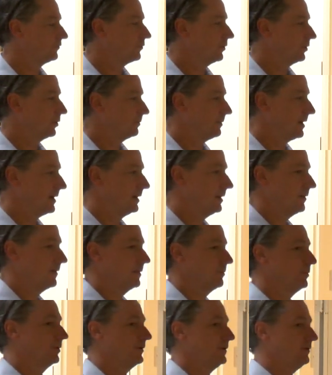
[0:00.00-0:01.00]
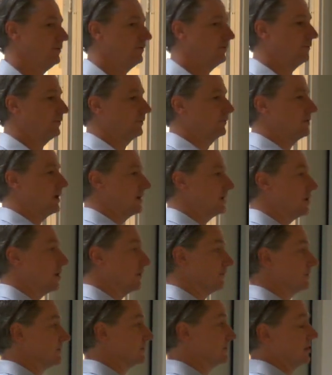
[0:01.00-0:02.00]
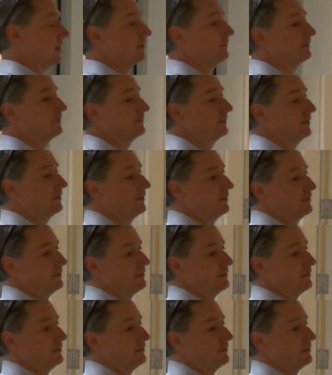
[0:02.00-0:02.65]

triggered by anything, please take care of yourself.